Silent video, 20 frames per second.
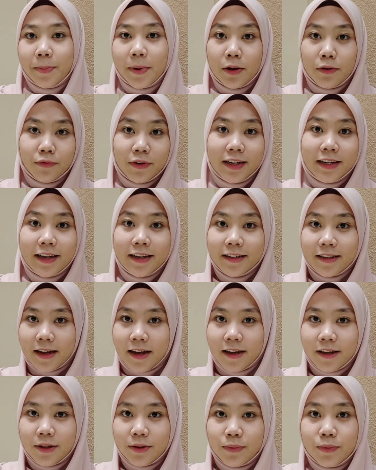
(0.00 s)
my friend and
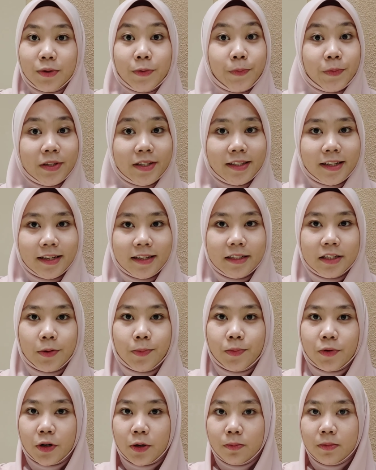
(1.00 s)
I will present the
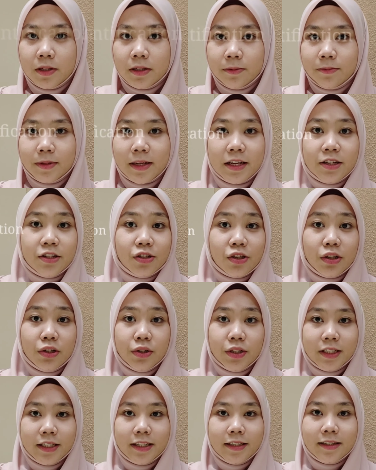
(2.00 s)
problem and
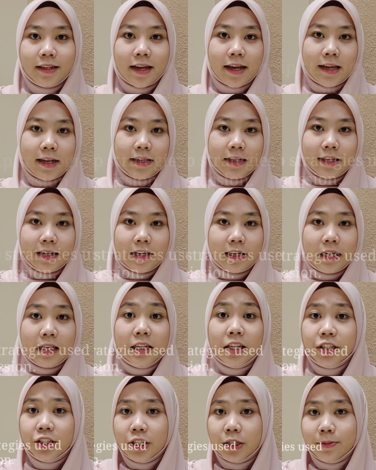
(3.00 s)
solution and the
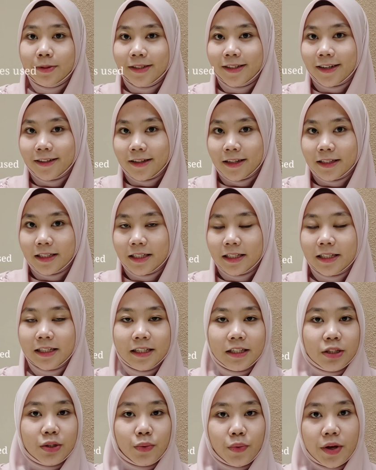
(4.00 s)
leadership strategy
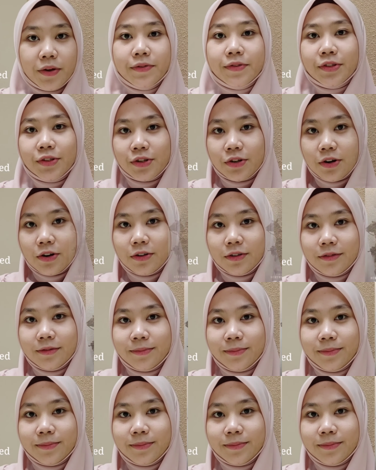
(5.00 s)
in 12 Strong.